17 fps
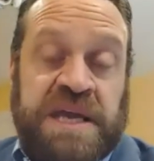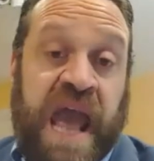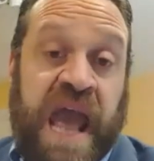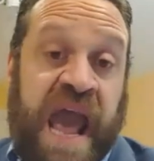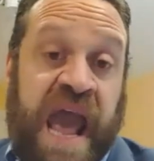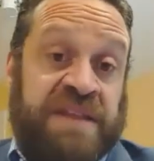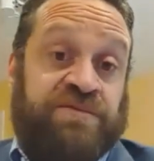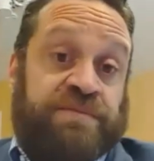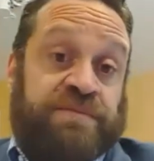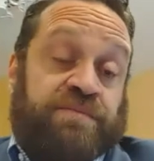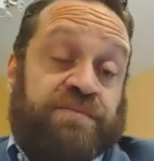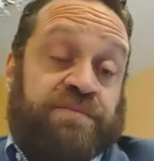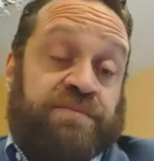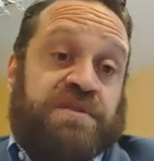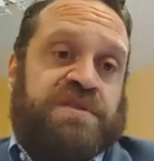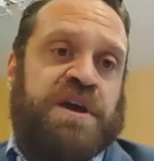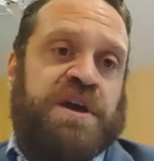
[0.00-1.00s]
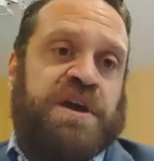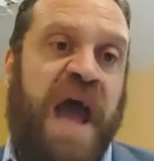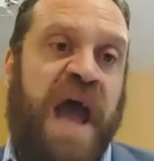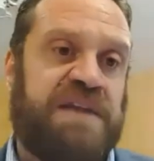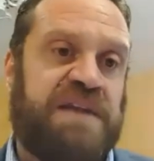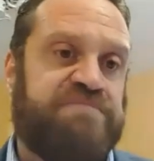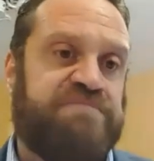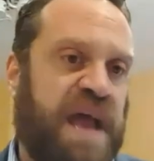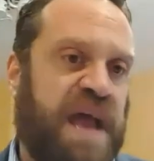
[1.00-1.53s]
And they're
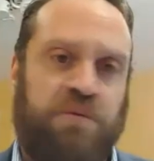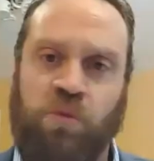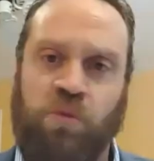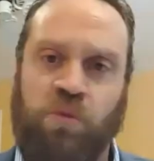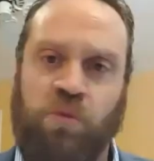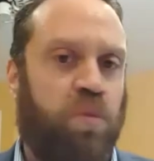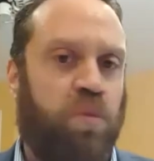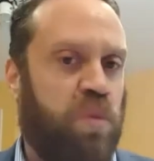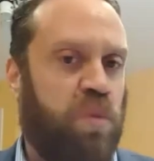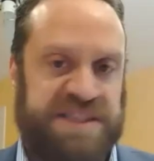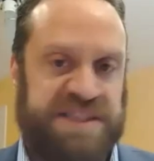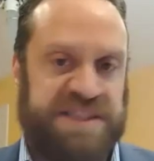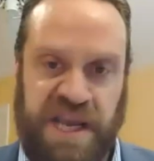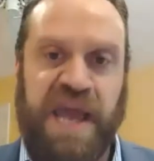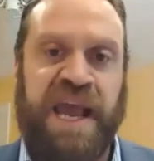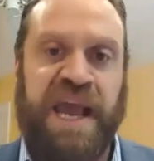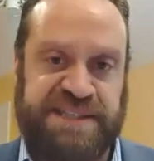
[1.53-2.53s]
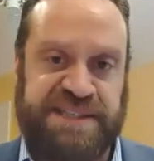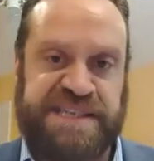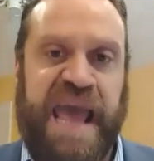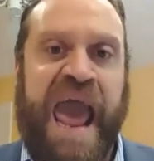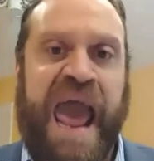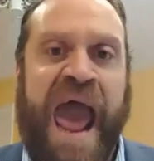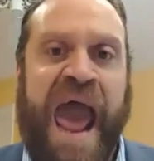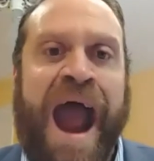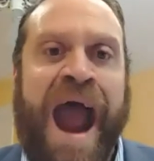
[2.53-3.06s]
right. And
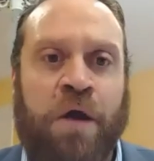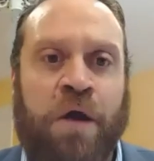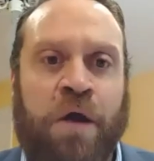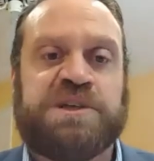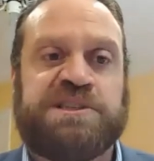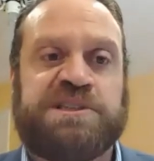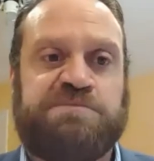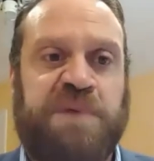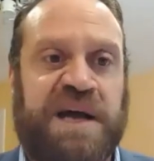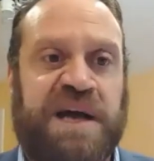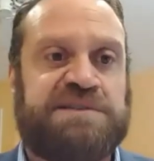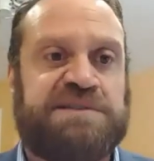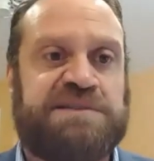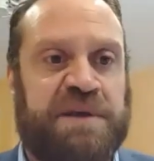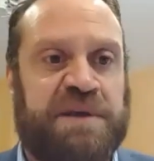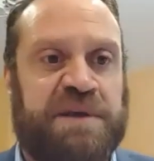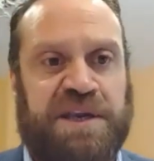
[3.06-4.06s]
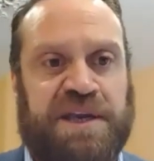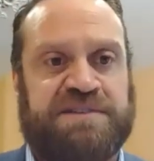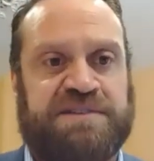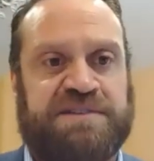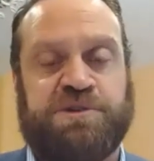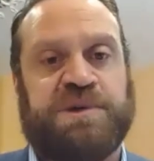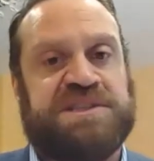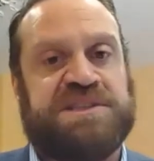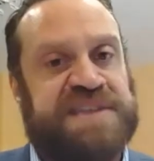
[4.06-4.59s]
it's our responsibility
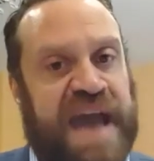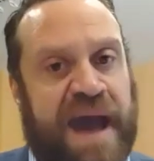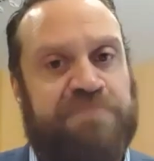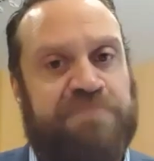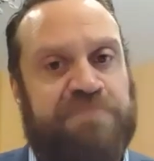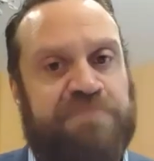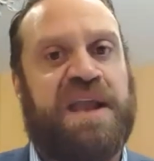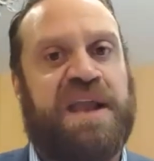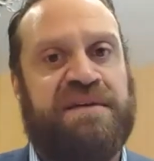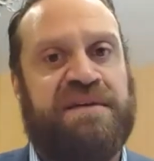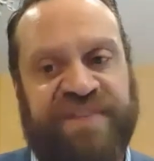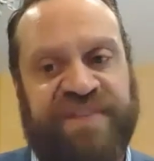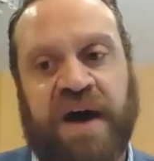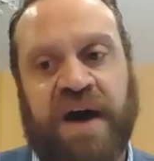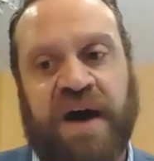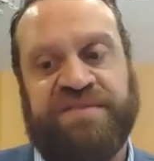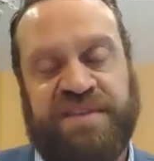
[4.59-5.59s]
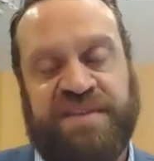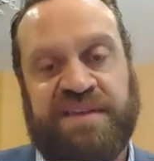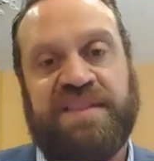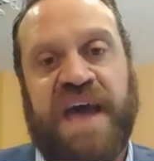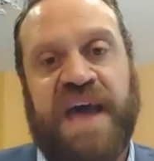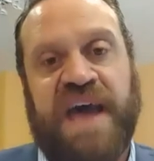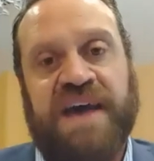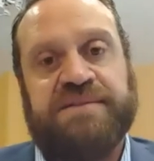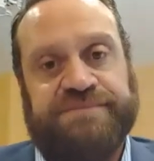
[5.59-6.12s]
to adapt and evolve to
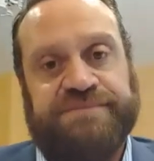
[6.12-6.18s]
that.